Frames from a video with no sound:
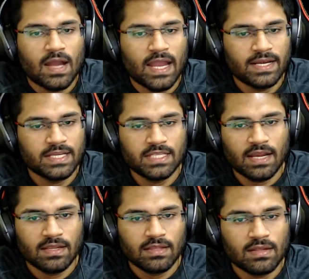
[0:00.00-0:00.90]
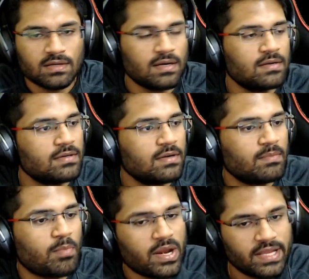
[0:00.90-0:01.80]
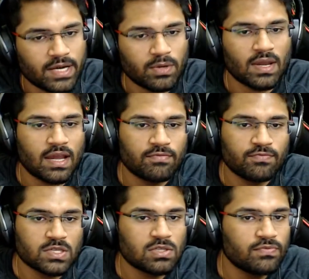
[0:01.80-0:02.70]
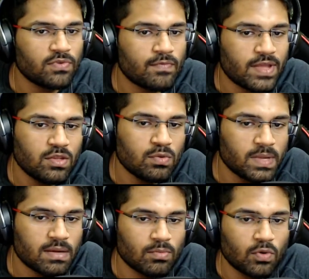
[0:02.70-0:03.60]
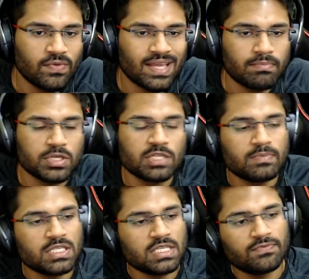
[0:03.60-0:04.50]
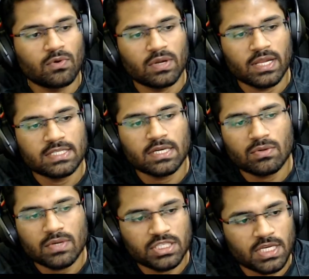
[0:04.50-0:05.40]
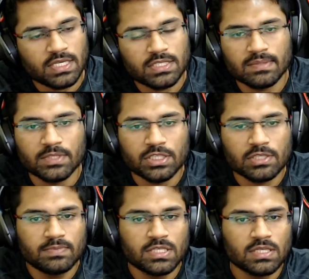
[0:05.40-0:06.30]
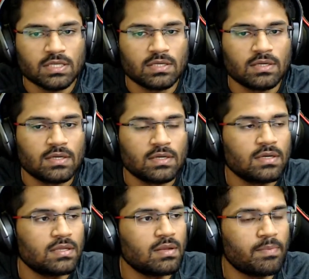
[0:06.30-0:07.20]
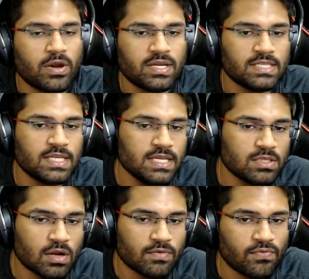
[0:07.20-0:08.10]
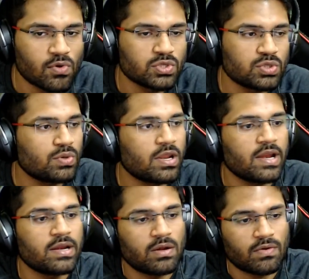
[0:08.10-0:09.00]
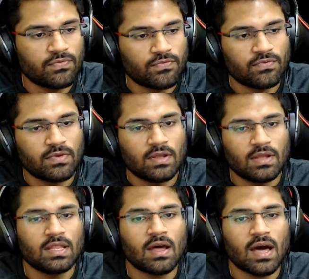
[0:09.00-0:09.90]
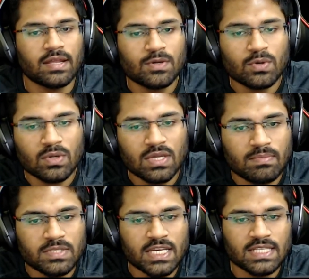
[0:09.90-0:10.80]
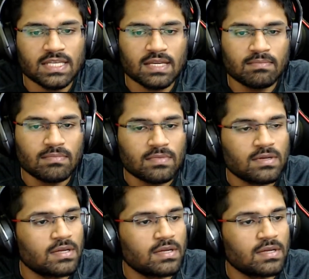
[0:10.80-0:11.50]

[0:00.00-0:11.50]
I understand the point that you have. First of all, when you play a move like bishop g4, let's say to exchange the bishops, the point is he is not forced to trade it off. Now, are you going to keep chasing him?